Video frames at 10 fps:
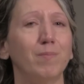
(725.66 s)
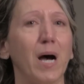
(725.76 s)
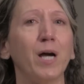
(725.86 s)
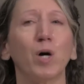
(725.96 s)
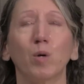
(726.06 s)

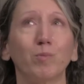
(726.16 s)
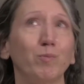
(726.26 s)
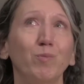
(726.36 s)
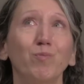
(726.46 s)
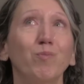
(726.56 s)
I hope,
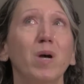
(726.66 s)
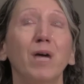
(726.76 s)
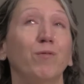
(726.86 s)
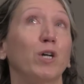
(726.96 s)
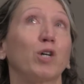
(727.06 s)

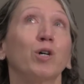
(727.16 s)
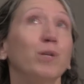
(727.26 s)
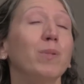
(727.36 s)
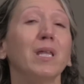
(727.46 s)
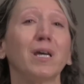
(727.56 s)
if it
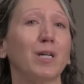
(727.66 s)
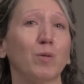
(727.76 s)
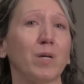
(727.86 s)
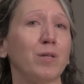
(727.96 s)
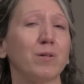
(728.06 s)
could be that
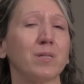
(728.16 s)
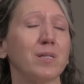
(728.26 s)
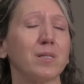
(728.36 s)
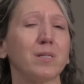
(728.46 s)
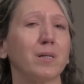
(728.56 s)
you're with your
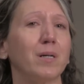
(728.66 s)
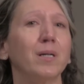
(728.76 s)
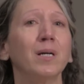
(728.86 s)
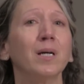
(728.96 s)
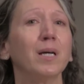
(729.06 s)
sister
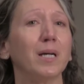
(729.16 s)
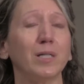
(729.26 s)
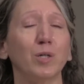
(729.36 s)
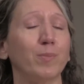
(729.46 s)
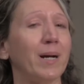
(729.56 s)

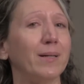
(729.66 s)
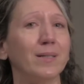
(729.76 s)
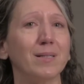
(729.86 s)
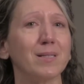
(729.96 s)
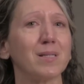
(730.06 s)
and your
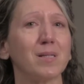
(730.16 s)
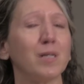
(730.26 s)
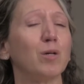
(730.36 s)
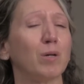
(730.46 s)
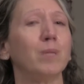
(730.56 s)
parents,
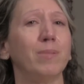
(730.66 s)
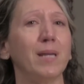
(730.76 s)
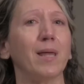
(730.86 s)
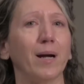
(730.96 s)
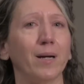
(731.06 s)
that you could
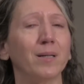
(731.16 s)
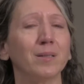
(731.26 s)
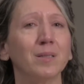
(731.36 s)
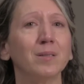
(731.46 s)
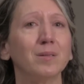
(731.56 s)
be there.
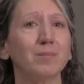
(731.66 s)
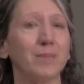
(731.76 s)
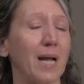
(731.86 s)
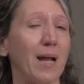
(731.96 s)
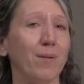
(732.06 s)

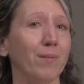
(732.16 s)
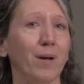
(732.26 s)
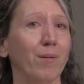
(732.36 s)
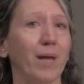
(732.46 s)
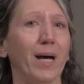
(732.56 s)
But I don't
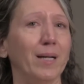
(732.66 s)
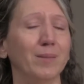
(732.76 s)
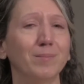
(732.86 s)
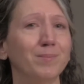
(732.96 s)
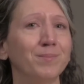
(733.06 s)
know that.
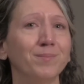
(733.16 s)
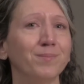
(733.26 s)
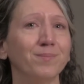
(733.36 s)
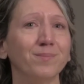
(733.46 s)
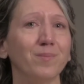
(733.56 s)

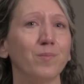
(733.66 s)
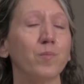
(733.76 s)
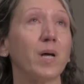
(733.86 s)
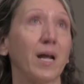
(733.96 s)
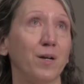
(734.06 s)

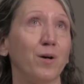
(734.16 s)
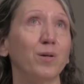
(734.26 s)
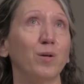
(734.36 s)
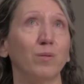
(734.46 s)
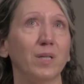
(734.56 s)
But I know
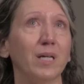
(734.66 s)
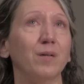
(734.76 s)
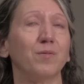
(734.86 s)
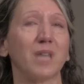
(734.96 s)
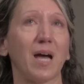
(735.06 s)
you
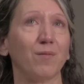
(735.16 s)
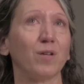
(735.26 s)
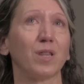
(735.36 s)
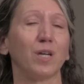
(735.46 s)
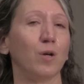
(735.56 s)
lived,
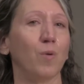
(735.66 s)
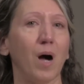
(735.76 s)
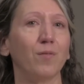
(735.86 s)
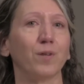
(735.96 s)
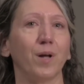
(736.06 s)
everything you
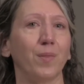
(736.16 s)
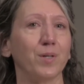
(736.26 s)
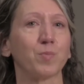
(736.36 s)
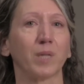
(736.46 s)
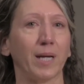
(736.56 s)
offered on
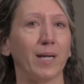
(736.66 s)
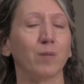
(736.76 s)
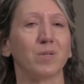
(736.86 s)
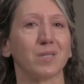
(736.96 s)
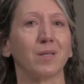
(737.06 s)
this
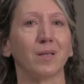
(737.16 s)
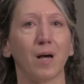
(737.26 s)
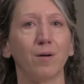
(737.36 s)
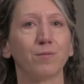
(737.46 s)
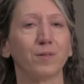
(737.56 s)
planet was in
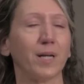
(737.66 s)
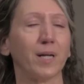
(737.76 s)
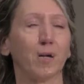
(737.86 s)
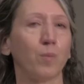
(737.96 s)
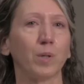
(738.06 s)
love, and
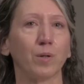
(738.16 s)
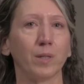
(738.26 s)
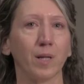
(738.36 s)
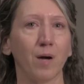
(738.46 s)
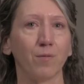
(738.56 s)
I hope you're
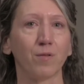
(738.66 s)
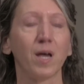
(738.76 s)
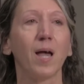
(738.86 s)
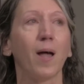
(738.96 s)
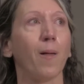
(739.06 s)
in love.
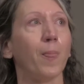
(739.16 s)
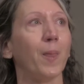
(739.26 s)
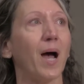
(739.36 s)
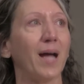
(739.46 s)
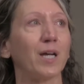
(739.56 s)
And
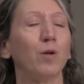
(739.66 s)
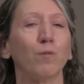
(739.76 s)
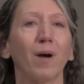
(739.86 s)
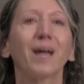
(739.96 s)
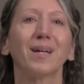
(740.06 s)
I can
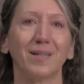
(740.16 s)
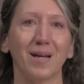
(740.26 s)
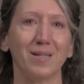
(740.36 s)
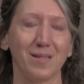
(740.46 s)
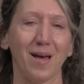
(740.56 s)

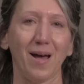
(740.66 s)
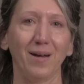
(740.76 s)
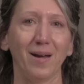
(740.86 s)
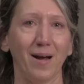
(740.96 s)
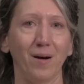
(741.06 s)
recognize
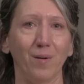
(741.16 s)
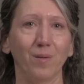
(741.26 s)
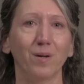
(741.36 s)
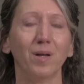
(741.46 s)
that now.